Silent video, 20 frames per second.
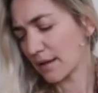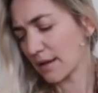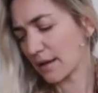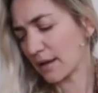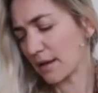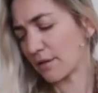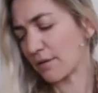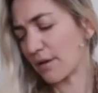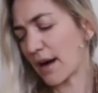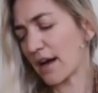
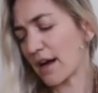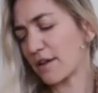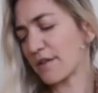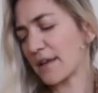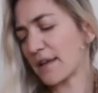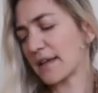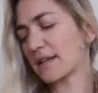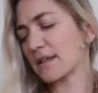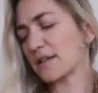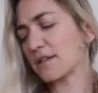
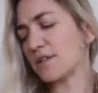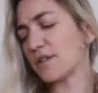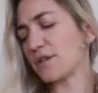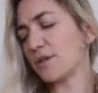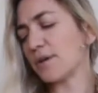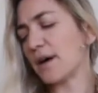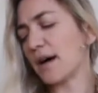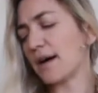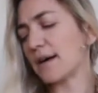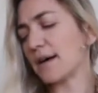Arriving to
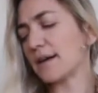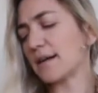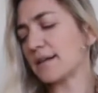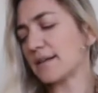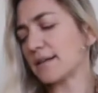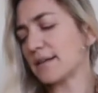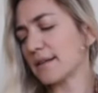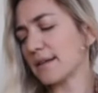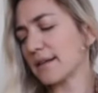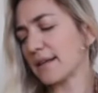her
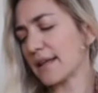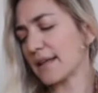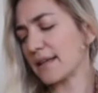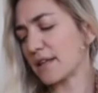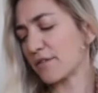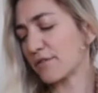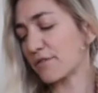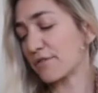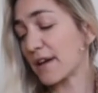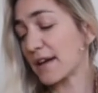in
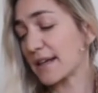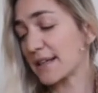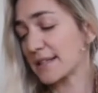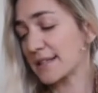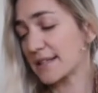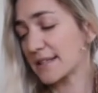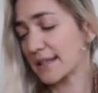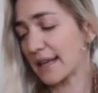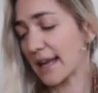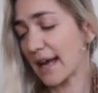the
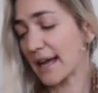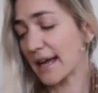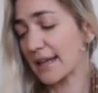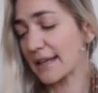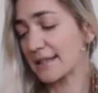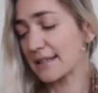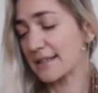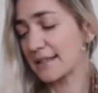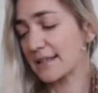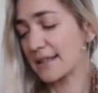first
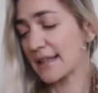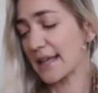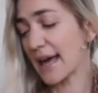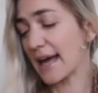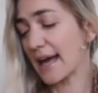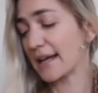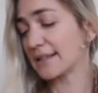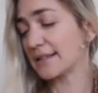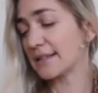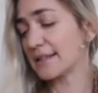light, the
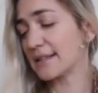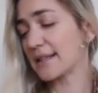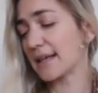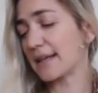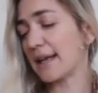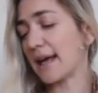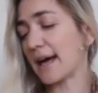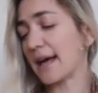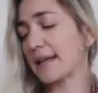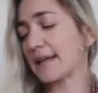elder
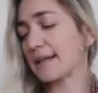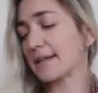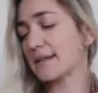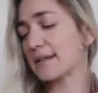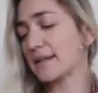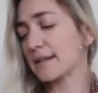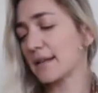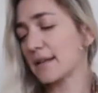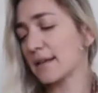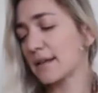light
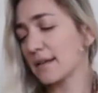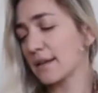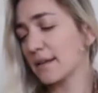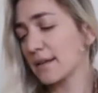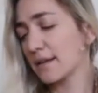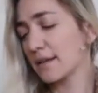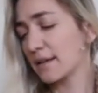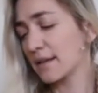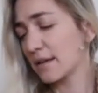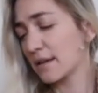
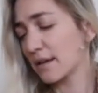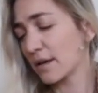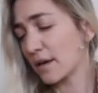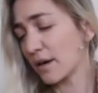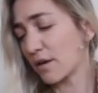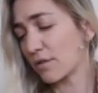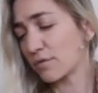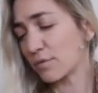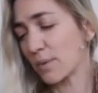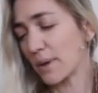
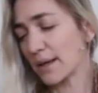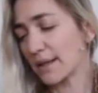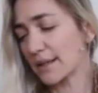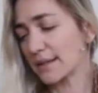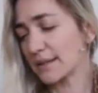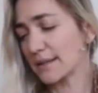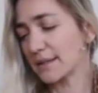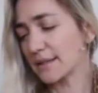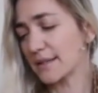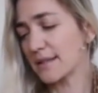of
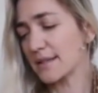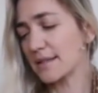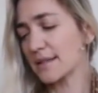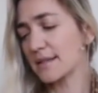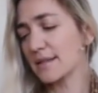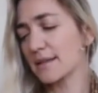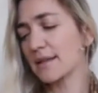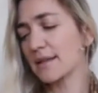worlds,